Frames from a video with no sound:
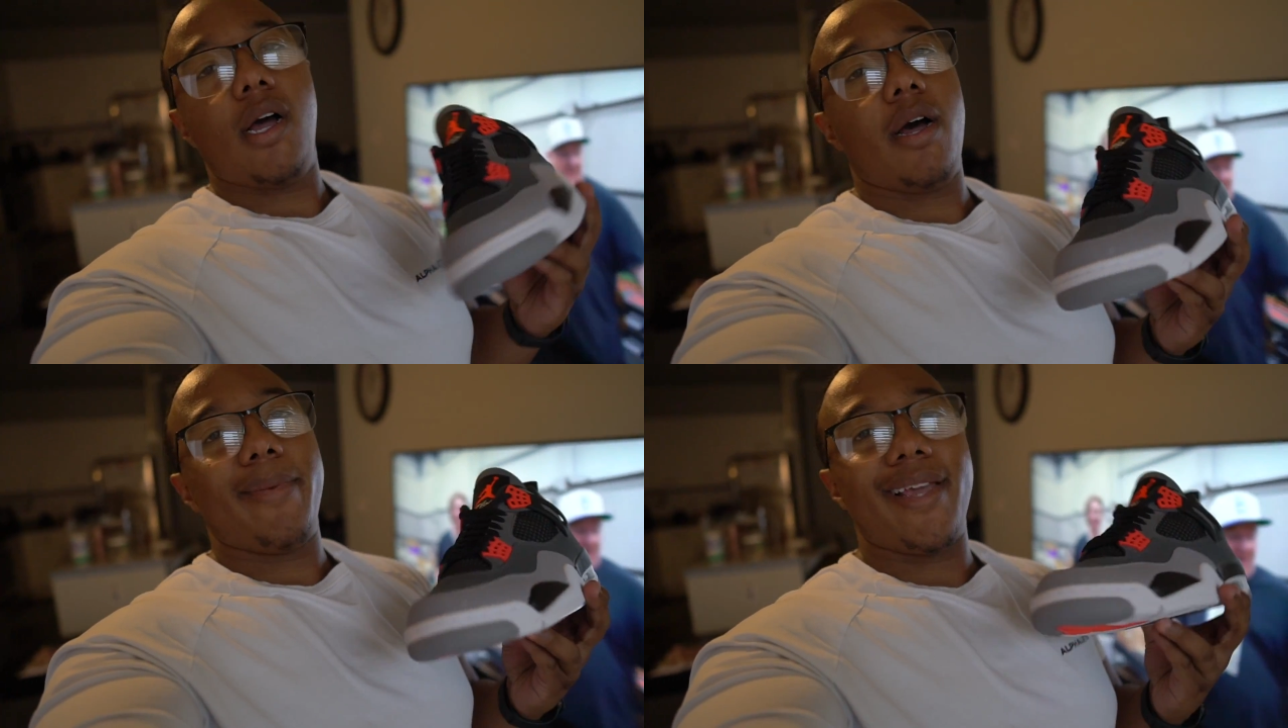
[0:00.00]

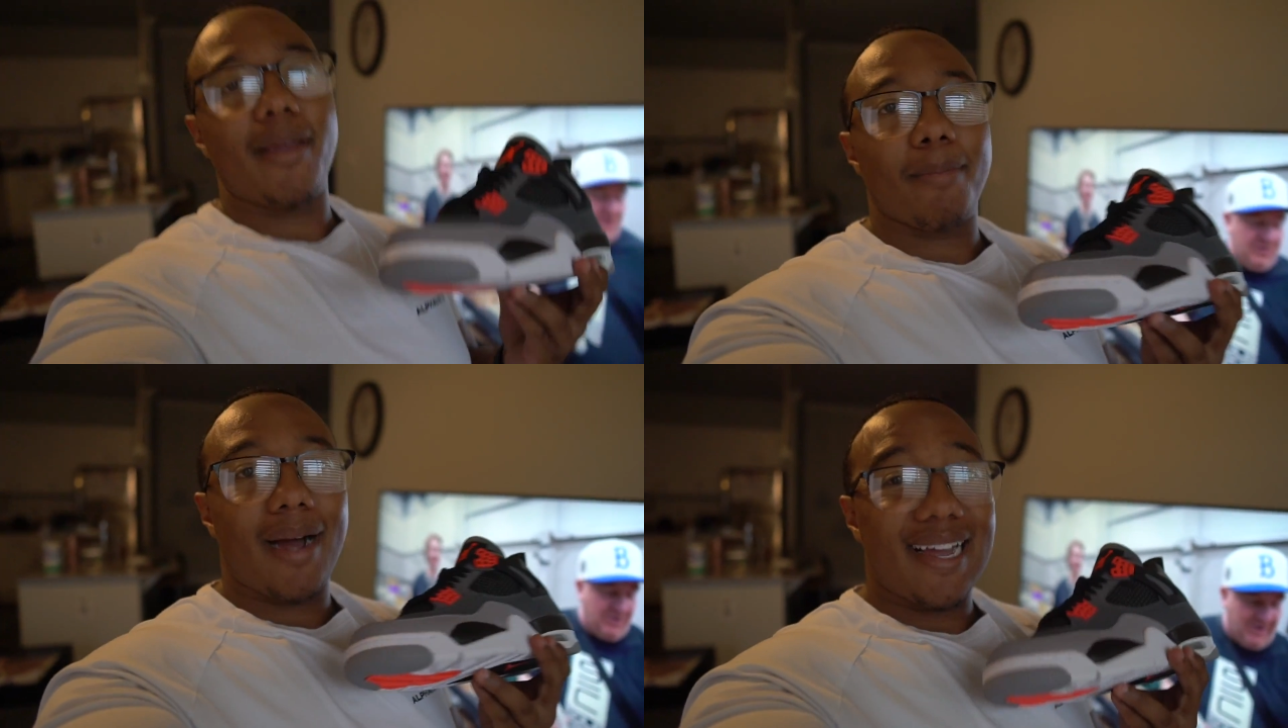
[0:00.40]
Um,
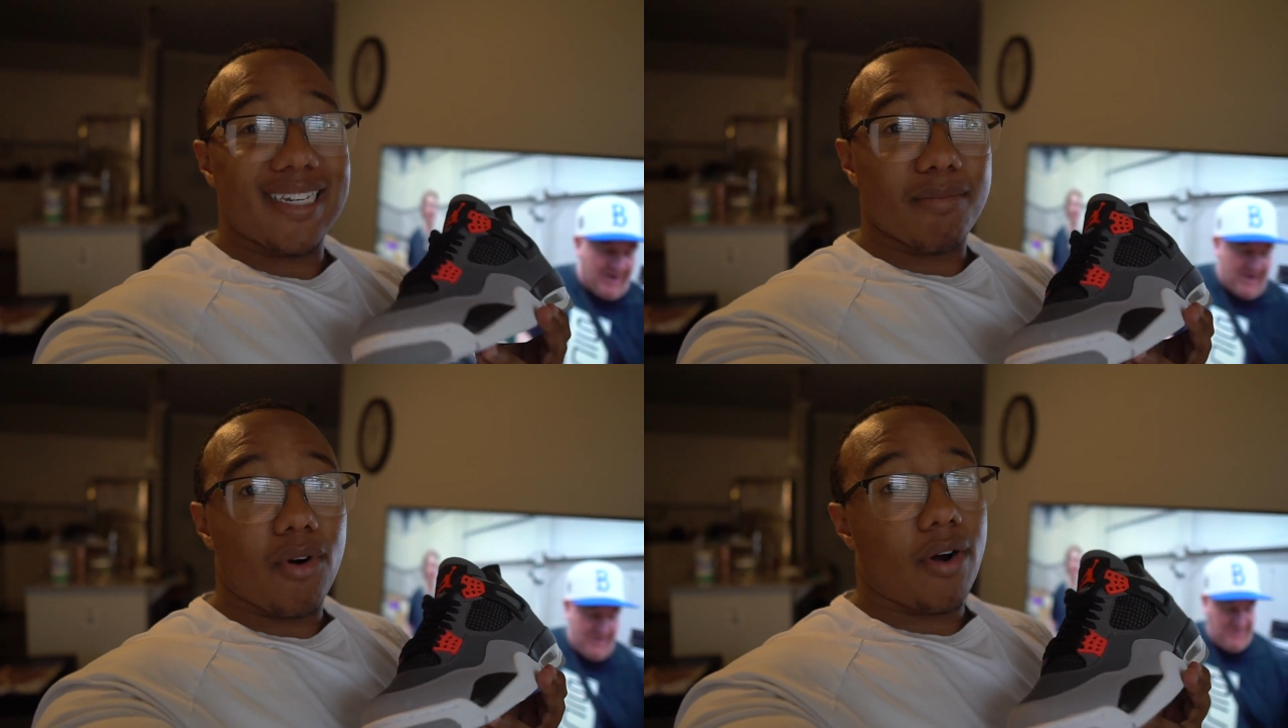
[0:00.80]
again, buy
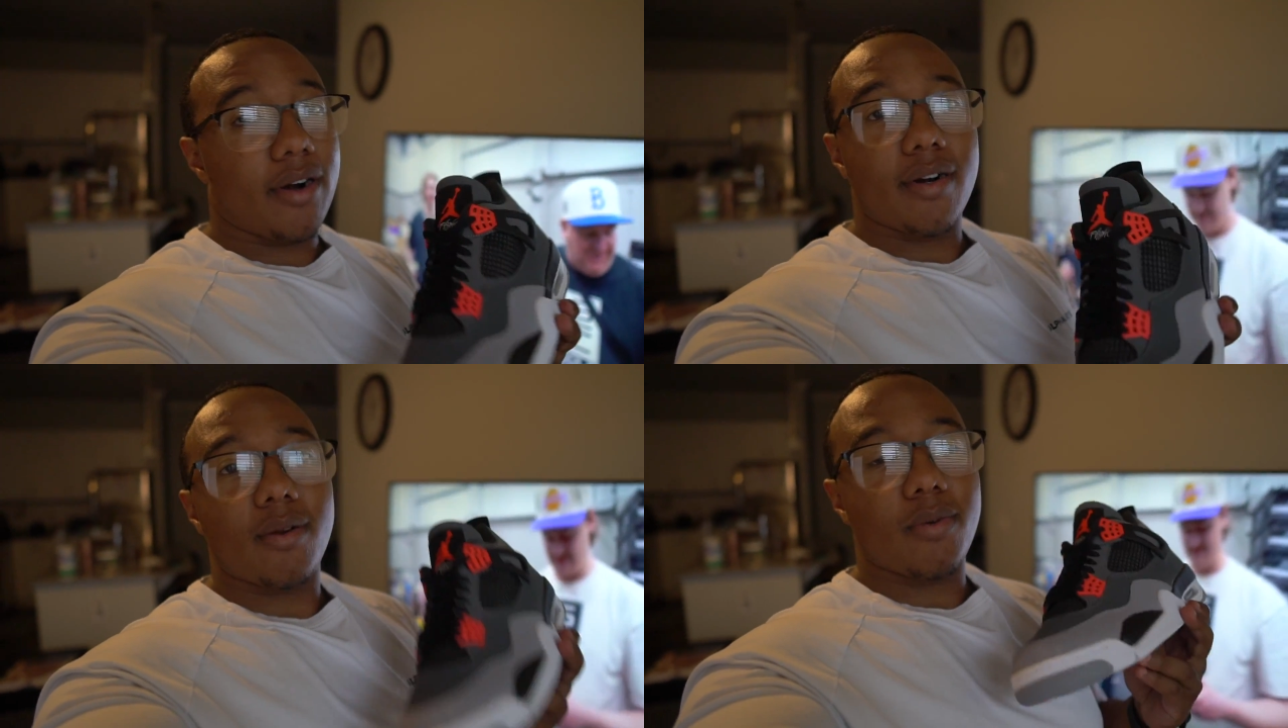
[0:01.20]

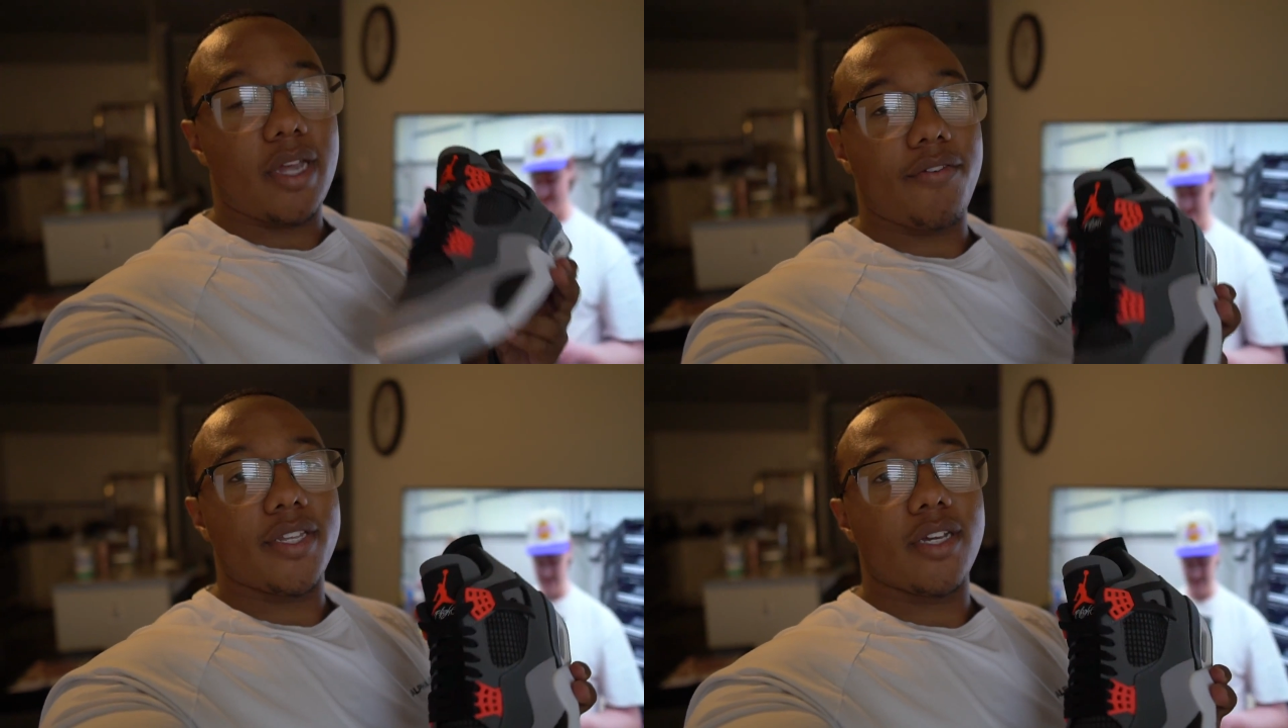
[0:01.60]
smart with
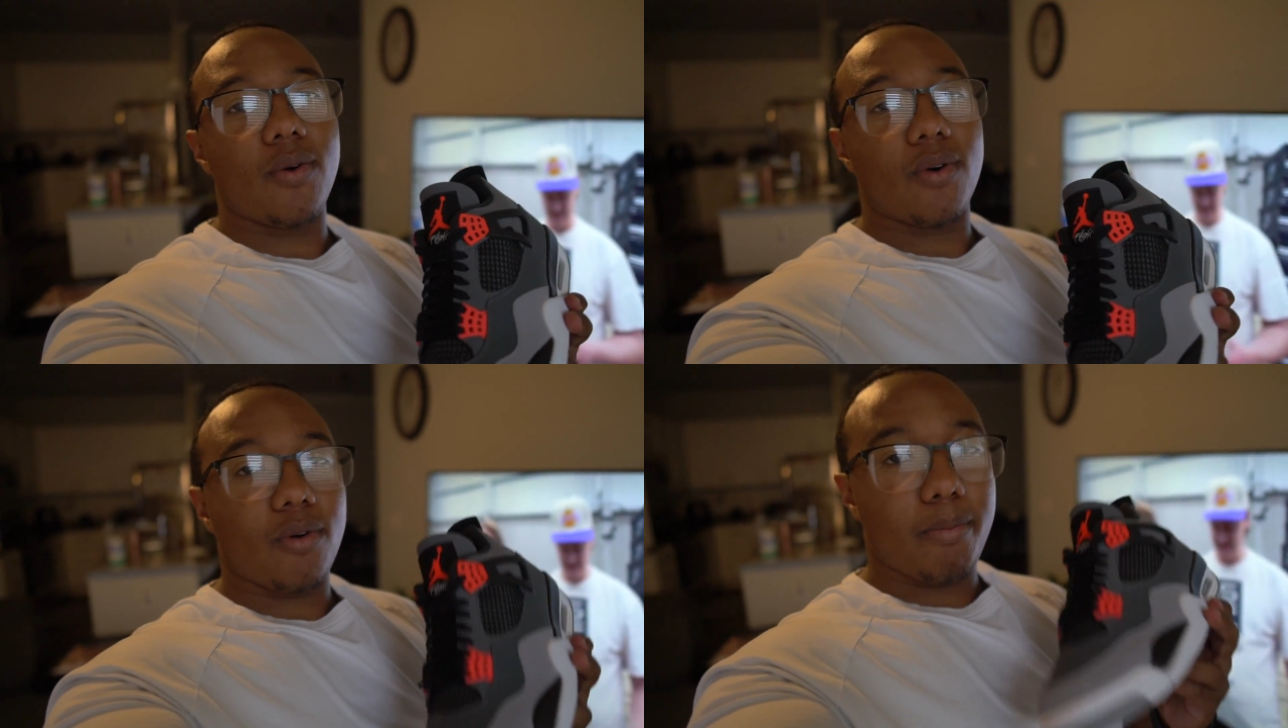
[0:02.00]
everything
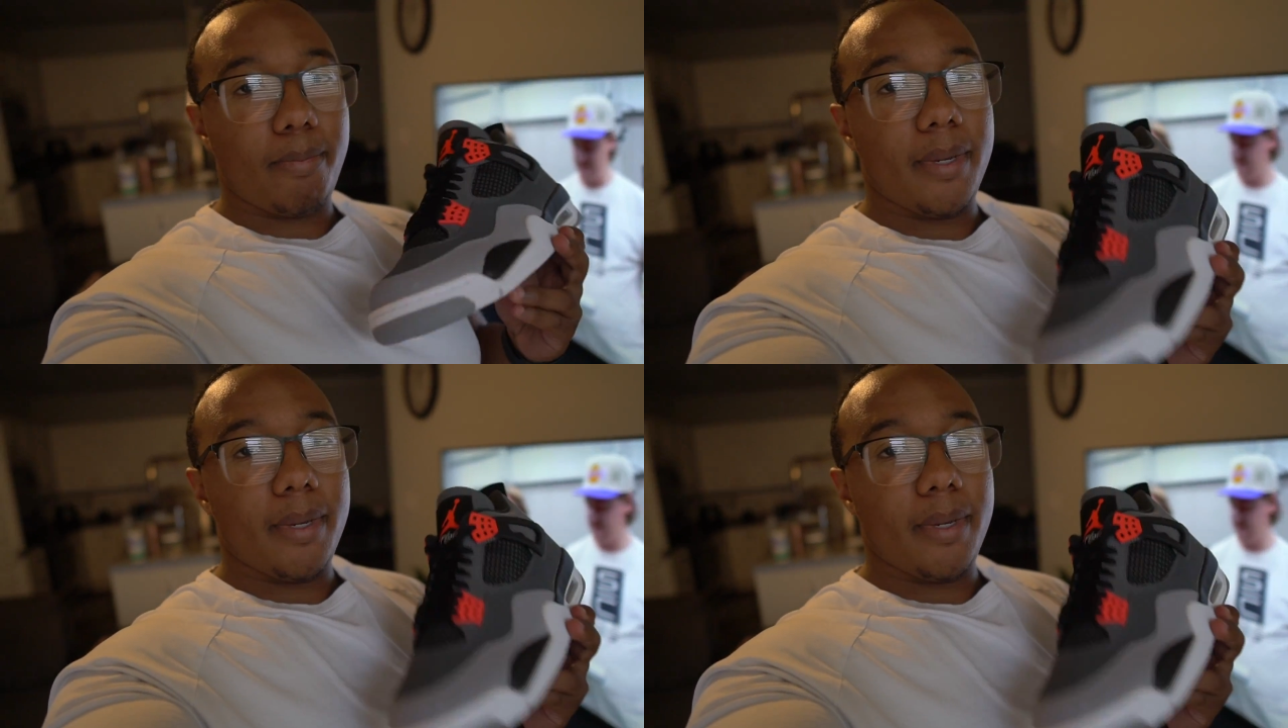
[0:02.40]
going on.